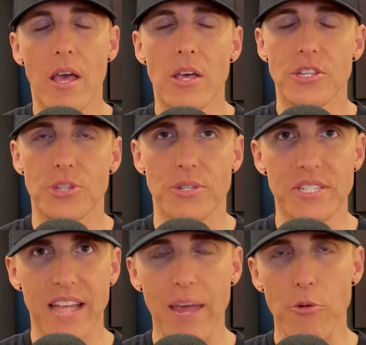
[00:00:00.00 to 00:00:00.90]
So
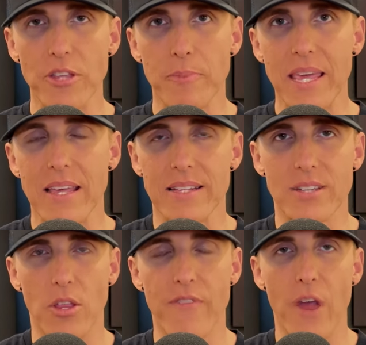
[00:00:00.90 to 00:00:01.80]
stay with me
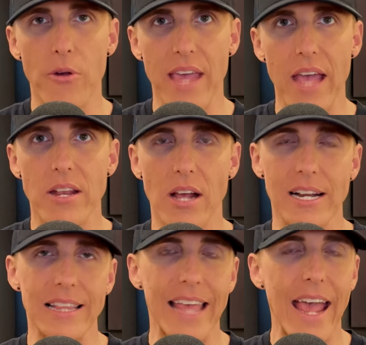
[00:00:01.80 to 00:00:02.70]
until the very end. I'm going
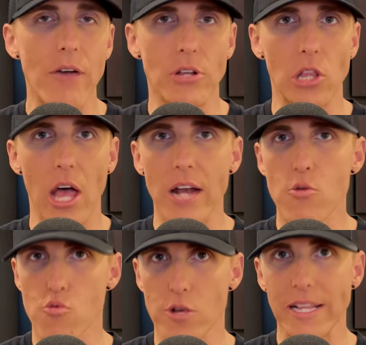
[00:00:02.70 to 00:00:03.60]
to lay out a lot of
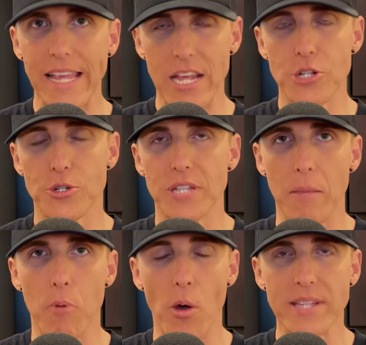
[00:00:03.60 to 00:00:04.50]
really interesting
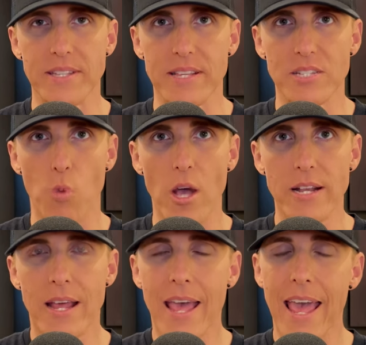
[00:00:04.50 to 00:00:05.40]
points in this
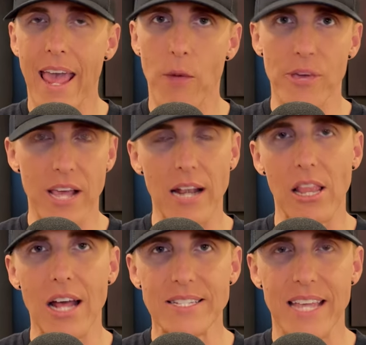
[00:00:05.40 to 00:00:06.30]
one, and we got a
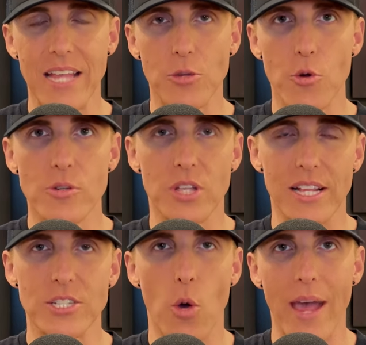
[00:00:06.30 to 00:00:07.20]
lot to get through, so
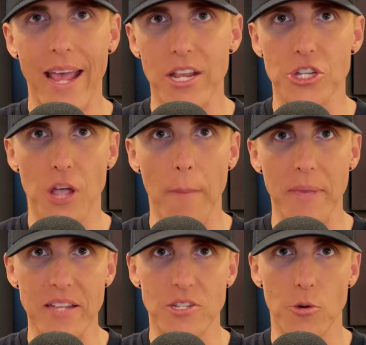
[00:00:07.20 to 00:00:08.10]
let's go ahead and jump
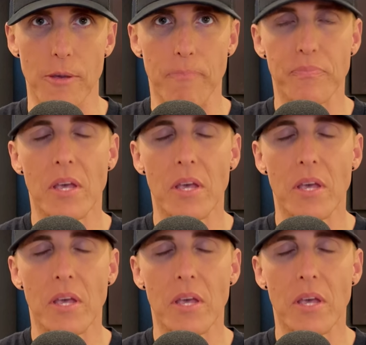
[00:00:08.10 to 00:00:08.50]
into it.